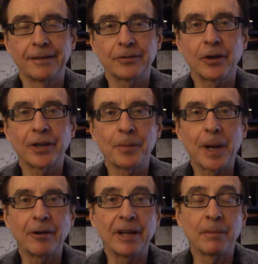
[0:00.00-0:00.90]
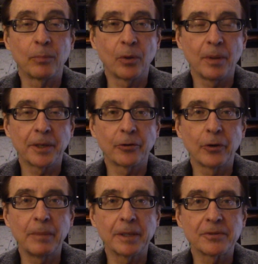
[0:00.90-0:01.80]
talking about employment
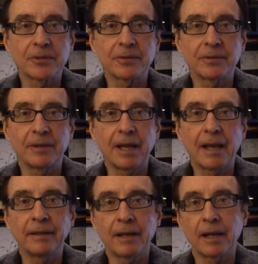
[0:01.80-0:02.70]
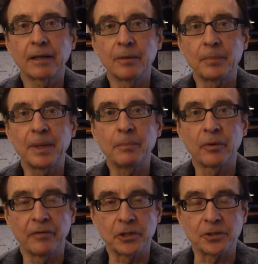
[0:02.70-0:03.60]
agreements and non-compete
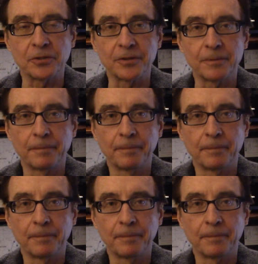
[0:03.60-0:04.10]
provisions.